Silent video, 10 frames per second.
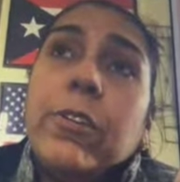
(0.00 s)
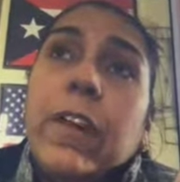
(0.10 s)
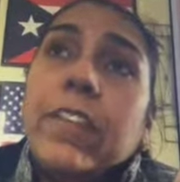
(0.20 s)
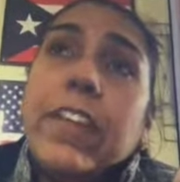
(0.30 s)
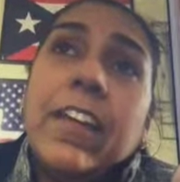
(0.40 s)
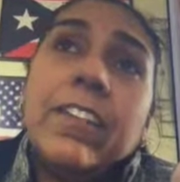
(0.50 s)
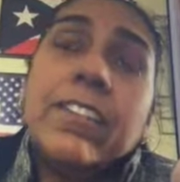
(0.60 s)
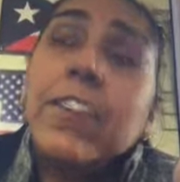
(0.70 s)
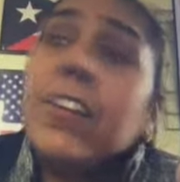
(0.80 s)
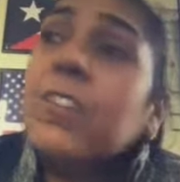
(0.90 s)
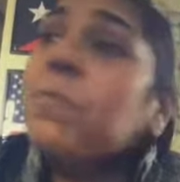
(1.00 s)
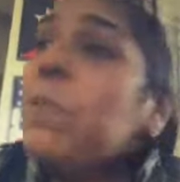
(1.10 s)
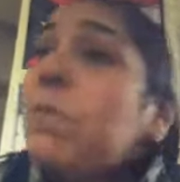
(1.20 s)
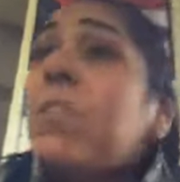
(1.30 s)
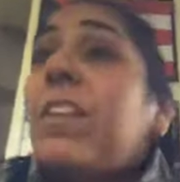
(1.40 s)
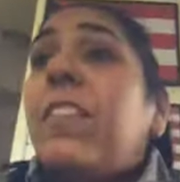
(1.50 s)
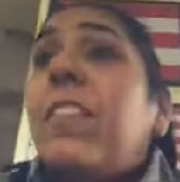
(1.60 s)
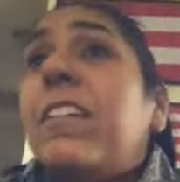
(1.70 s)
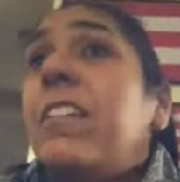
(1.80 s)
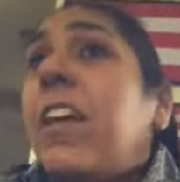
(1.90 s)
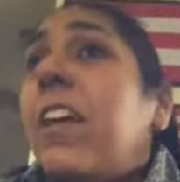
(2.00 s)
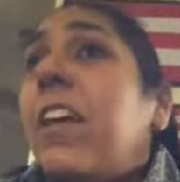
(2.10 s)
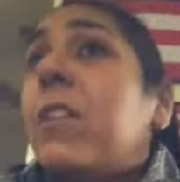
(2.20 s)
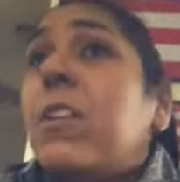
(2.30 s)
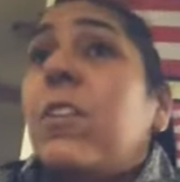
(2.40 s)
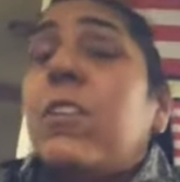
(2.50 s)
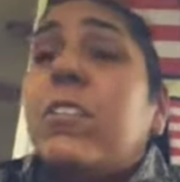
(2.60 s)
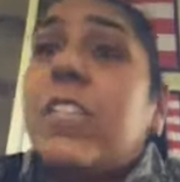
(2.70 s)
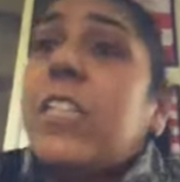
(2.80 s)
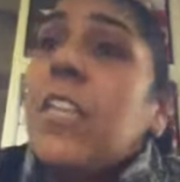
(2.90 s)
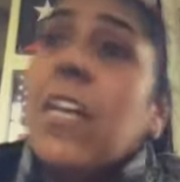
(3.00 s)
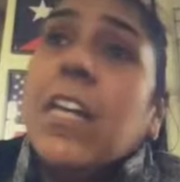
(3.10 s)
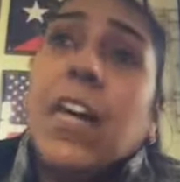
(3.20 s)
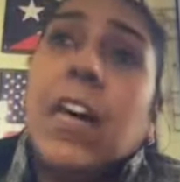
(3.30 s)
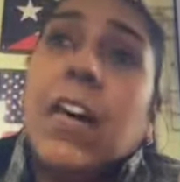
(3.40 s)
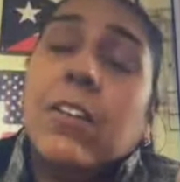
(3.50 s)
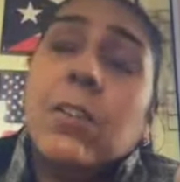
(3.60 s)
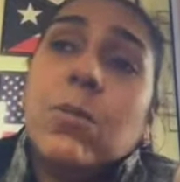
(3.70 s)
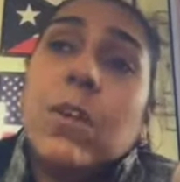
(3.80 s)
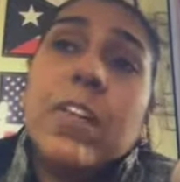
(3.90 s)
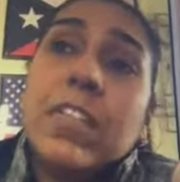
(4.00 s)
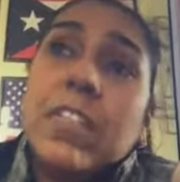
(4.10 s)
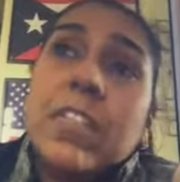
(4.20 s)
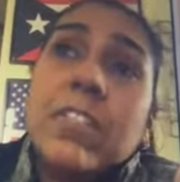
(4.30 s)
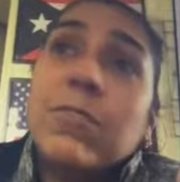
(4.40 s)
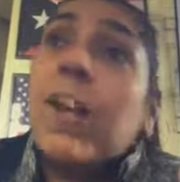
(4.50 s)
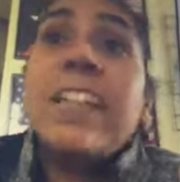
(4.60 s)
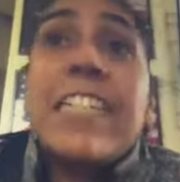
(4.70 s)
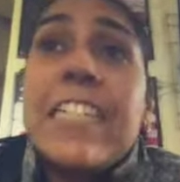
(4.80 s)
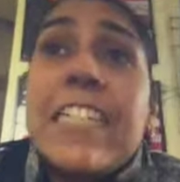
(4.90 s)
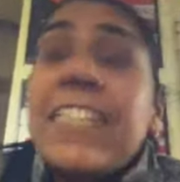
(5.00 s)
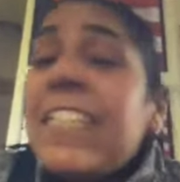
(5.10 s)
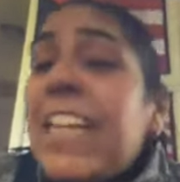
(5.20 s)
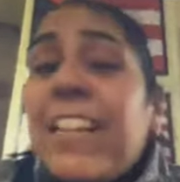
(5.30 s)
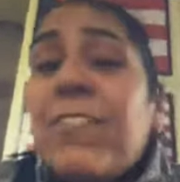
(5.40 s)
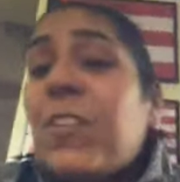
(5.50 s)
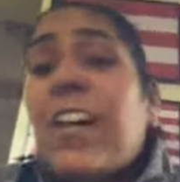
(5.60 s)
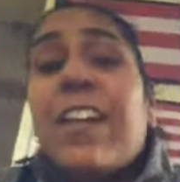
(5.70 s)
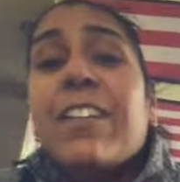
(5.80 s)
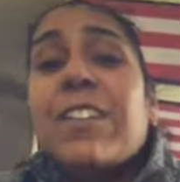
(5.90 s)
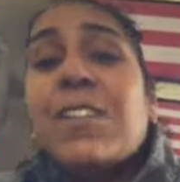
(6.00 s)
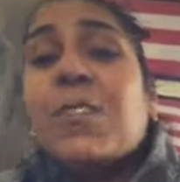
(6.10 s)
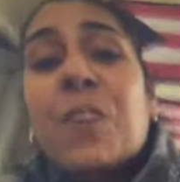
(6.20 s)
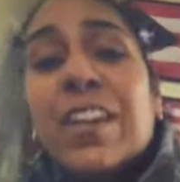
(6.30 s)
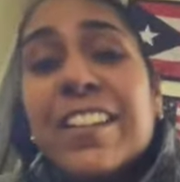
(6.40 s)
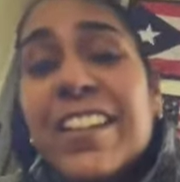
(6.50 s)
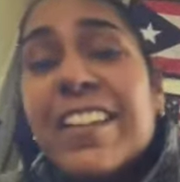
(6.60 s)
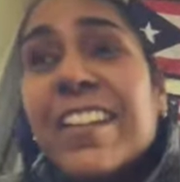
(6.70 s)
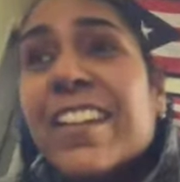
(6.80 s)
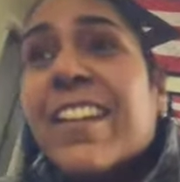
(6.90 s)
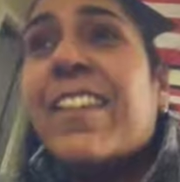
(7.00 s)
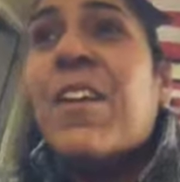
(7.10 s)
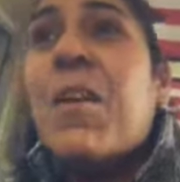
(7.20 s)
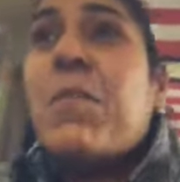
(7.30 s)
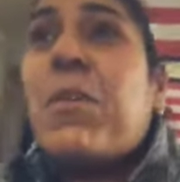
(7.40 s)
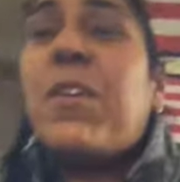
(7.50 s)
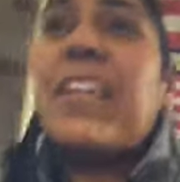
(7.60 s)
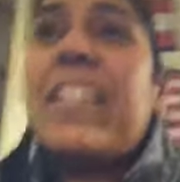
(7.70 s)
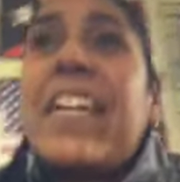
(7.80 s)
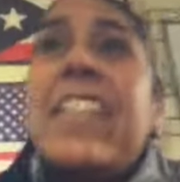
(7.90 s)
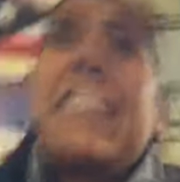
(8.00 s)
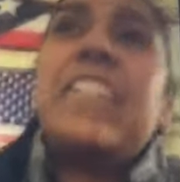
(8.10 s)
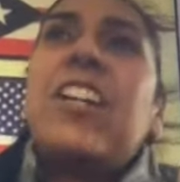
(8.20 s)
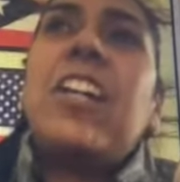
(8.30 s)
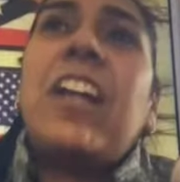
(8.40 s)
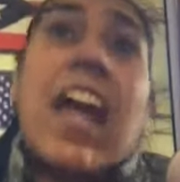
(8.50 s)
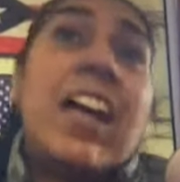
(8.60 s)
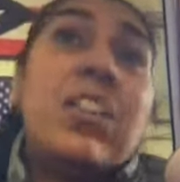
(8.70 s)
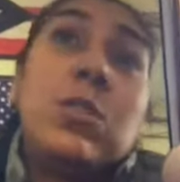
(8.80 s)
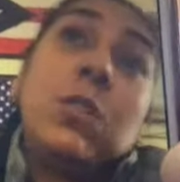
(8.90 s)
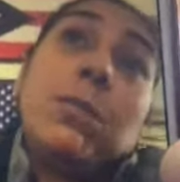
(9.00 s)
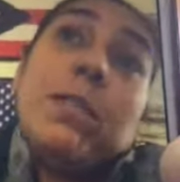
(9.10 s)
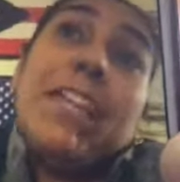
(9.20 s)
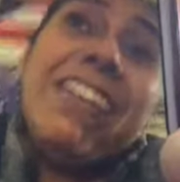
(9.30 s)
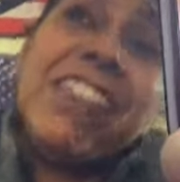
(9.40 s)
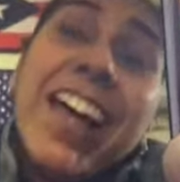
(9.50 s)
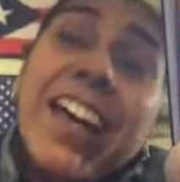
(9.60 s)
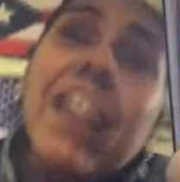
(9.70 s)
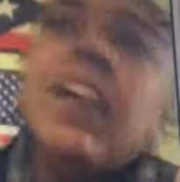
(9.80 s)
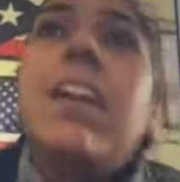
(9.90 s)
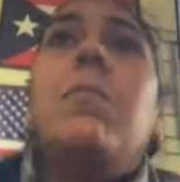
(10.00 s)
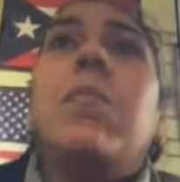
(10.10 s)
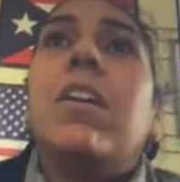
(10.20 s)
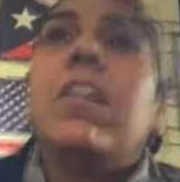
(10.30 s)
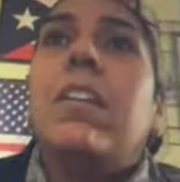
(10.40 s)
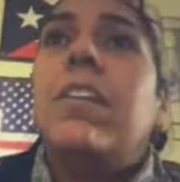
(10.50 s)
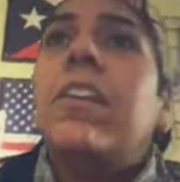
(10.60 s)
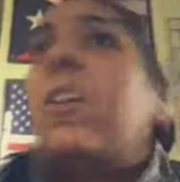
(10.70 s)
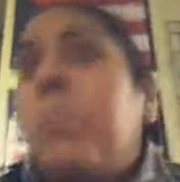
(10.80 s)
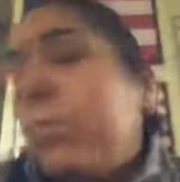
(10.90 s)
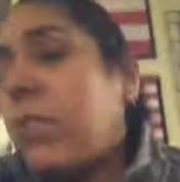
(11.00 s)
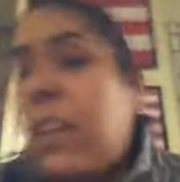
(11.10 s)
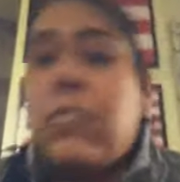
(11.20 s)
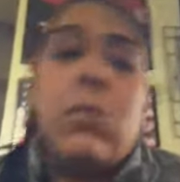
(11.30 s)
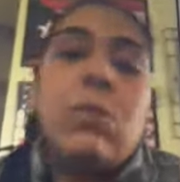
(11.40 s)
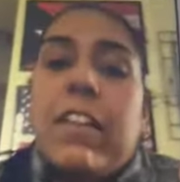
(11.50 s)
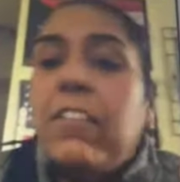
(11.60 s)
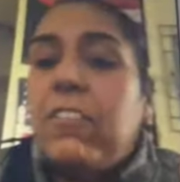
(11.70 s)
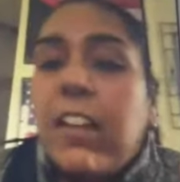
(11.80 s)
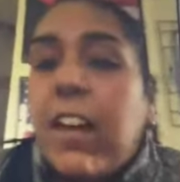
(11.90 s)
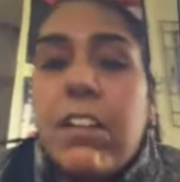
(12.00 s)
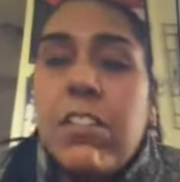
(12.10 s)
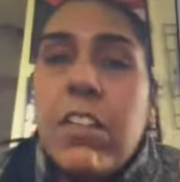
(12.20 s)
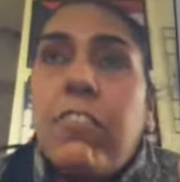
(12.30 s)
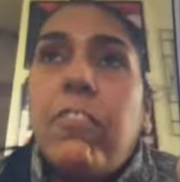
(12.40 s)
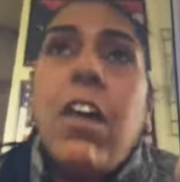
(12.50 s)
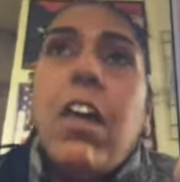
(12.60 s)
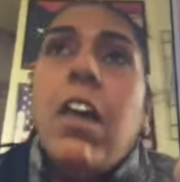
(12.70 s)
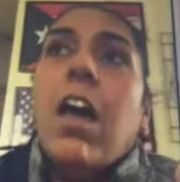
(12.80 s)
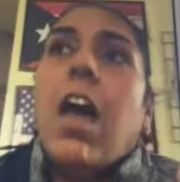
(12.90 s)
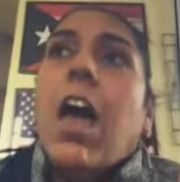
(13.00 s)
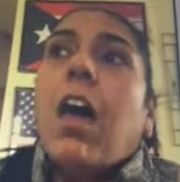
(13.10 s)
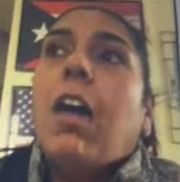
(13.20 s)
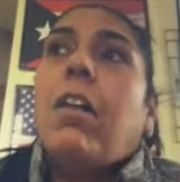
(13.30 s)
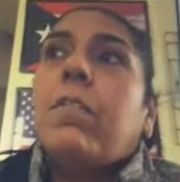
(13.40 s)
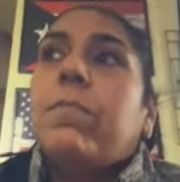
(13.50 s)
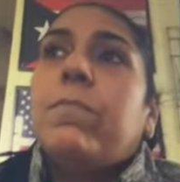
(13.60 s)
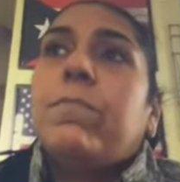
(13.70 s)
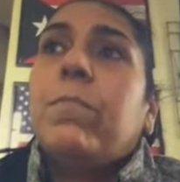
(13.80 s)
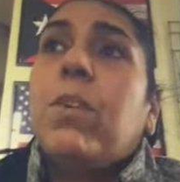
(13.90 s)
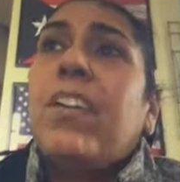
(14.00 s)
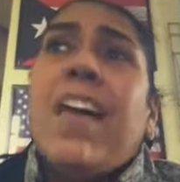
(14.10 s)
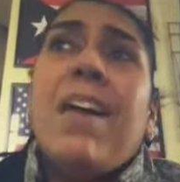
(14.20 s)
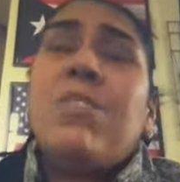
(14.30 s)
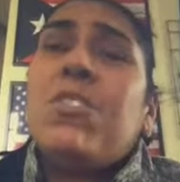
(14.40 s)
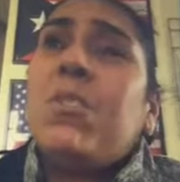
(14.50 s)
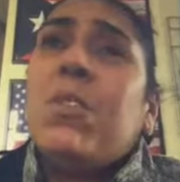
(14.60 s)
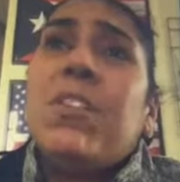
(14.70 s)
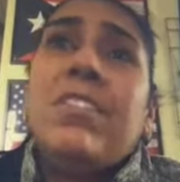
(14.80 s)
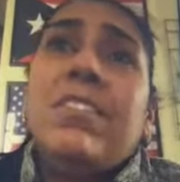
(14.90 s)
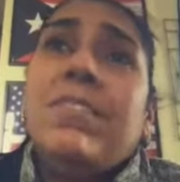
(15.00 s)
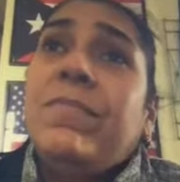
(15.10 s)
ideas. There are people that think that because U.S. is racist, that doesn't want the Puerto Ricans in there. I do not believe that, but there are people that do believe that kind of stuff. But yeah, I'm sure